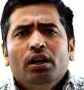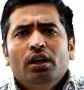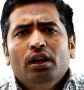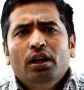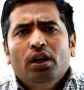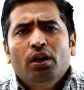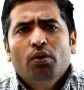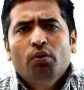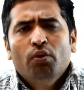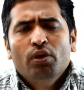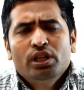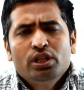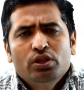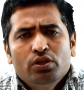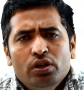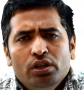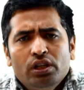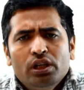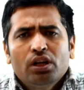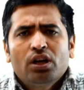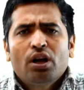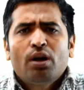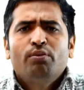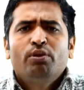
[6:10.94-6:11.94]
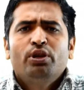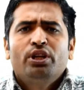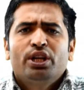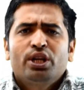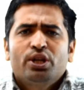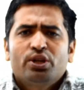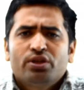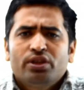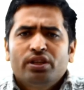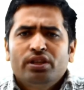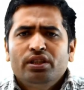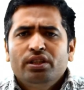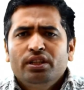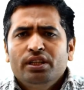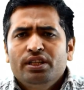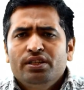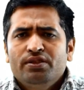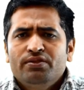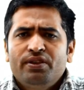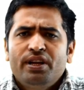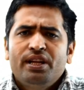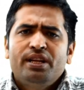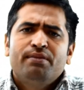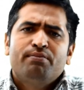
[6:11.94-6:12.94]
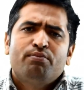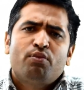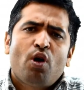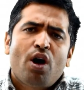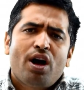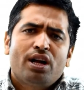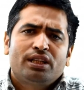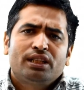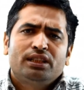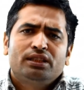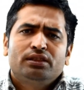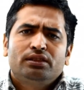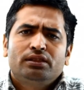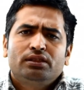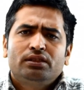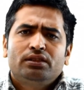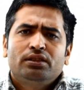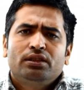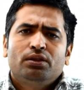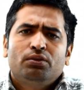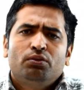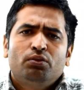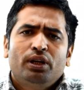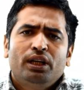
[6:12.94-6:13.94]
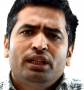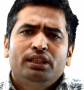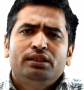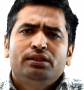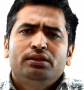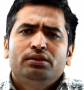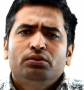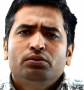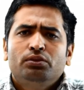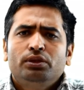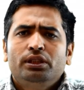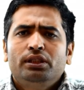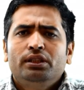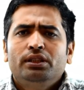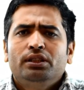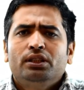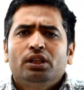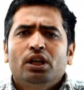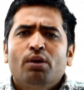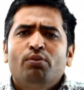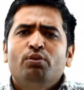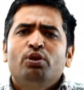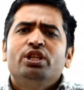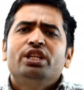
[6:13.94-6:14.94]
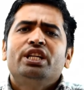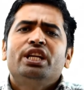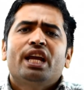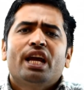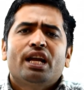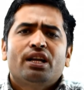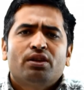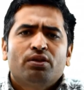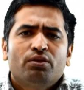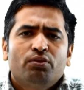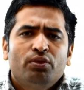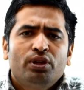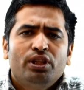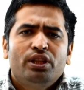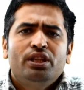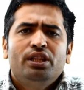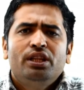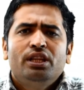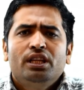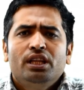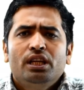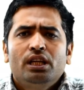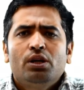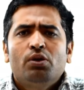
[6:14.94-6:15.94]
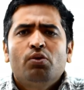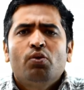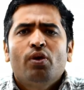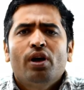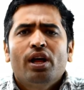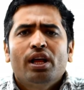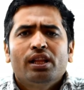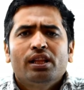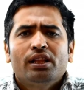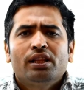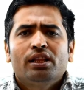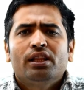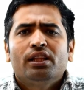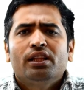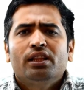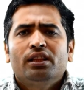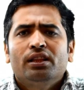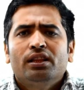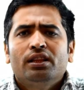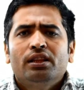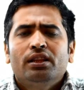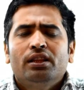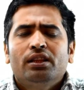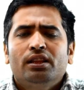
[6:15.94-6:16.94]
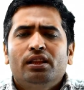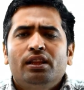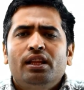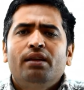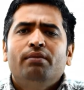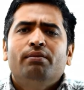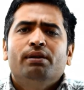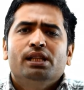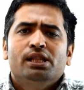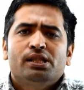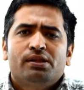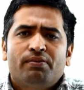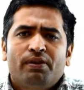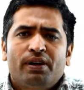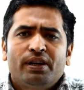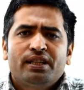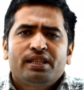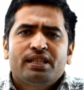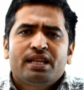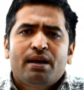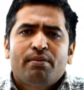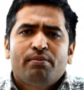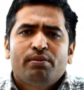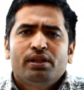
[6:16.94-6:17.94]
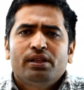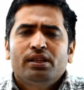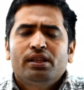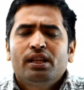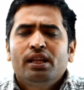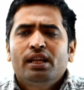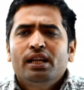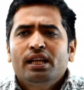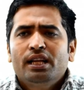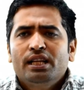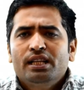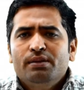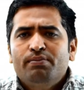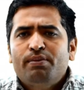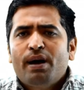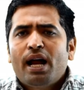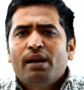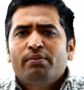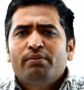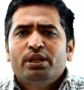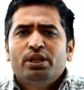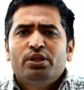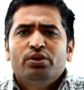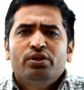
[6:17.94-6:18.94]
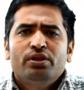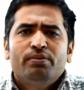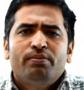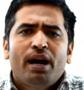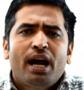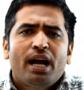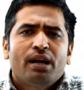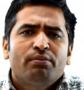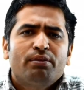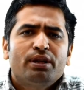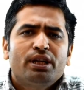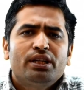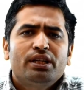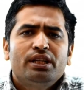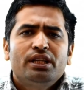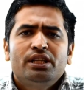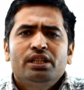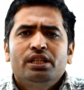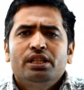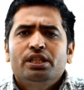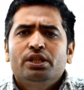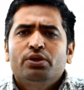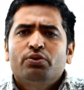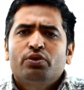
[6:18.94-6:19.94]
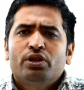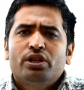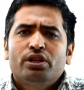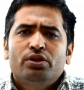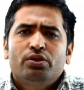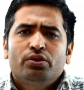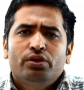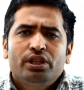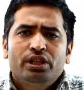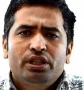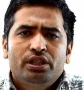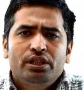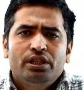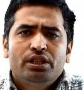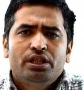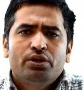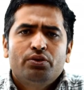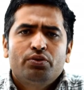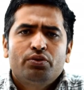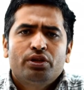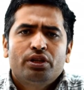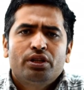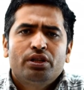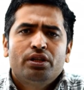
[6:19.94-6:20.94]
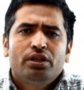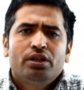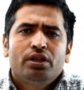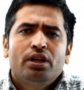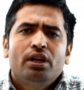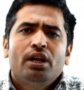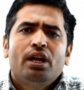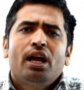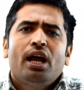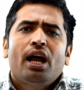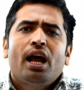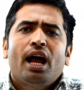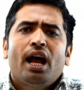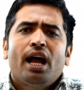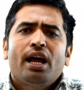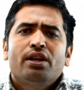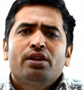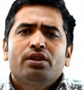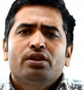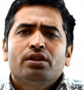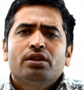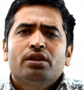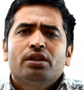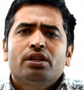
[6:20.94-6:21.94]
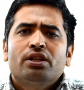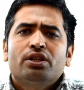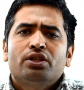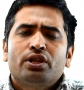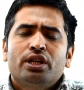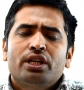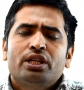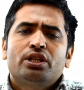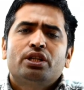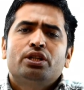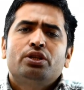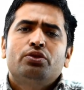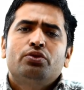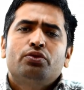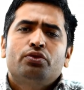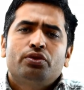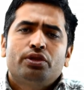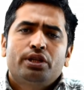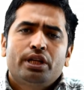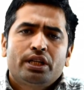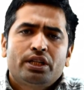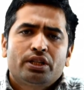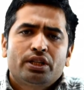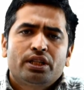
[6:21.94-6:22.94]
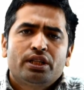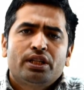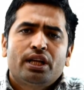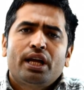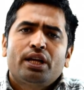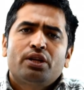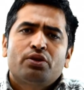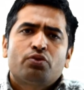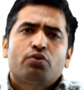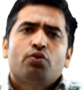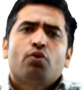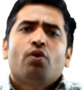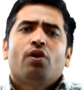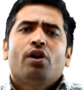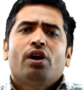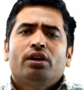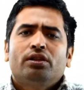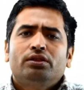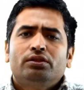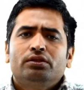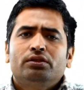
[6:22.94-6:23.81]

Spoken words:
horizontal communication is very important when we communicate with the equal levels, for example, department to department, institution to institution, and section to section, and so on.